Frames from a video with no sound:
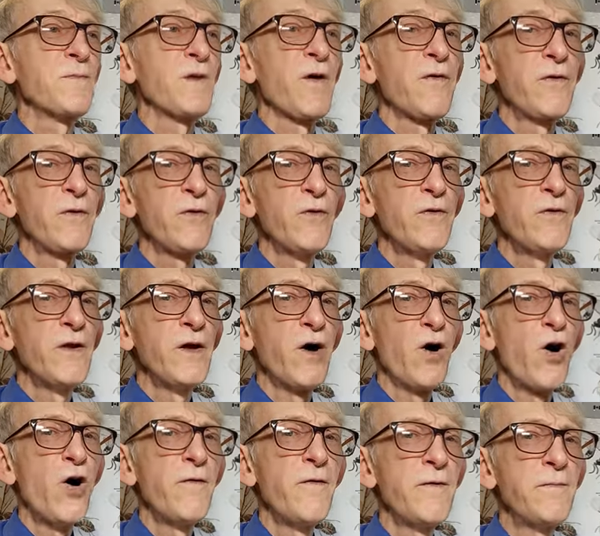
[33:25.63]
through the
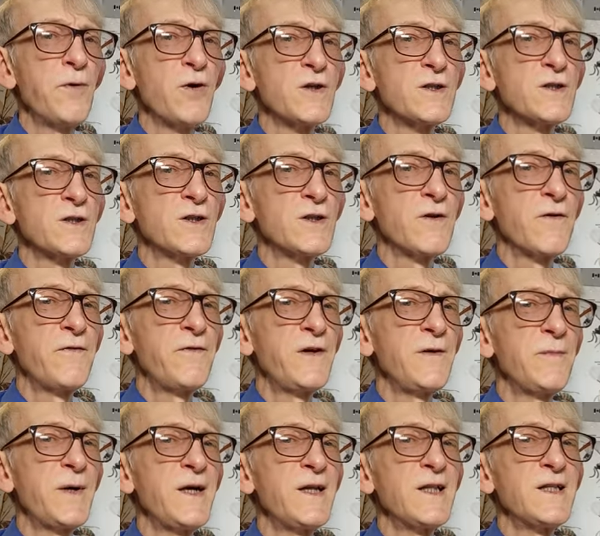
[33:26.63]
ovipositor, a
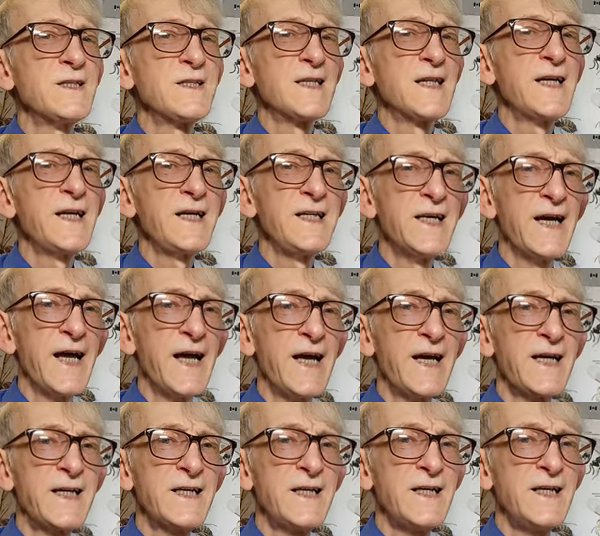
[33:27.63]
female is laying
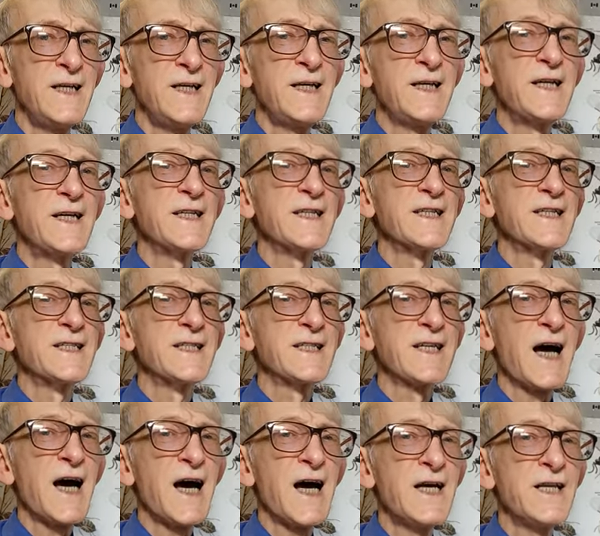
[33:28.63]
egg
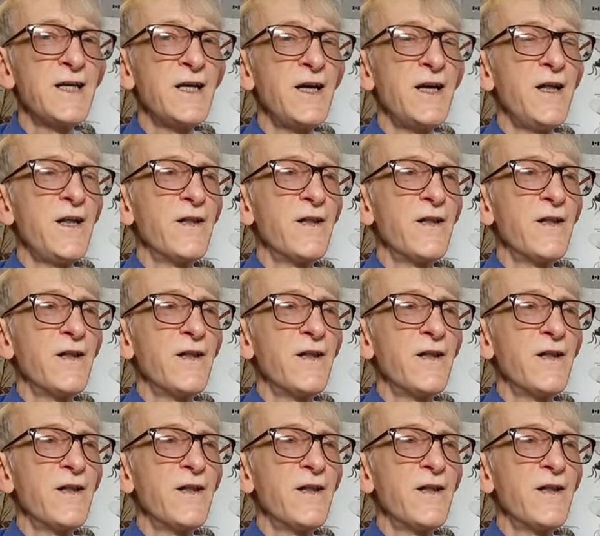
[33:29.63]
inside